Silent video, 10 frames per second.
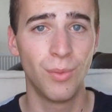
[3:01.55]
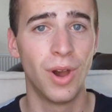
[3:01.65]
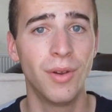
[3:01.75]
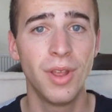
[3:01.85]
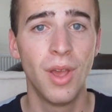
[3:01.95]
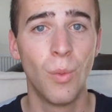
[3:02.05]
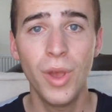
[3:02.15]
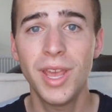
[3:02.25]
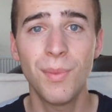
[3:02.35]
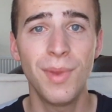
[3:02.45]
in the world.
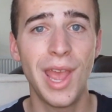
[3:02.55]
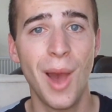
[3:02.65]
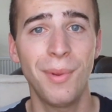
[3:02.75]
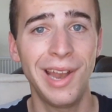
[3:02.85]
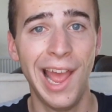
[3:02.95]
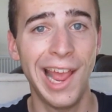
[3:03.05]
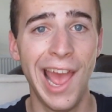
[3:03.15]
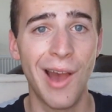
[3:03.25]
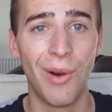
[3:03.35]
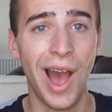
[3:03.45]
We can meet up and hang
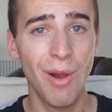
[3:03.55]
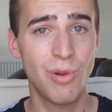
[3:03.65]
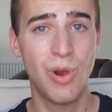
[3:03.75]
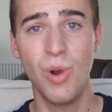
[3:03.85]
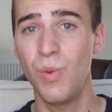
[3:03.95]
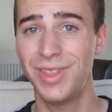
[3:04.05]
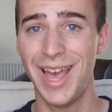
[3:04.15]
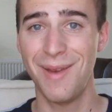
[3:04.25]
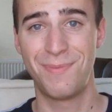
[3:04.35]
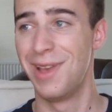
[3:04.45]
out. How cool would
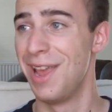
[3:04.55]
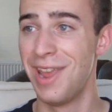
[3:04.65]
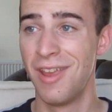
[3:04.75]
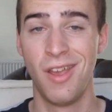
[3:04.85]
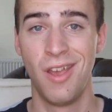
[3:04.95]
that be?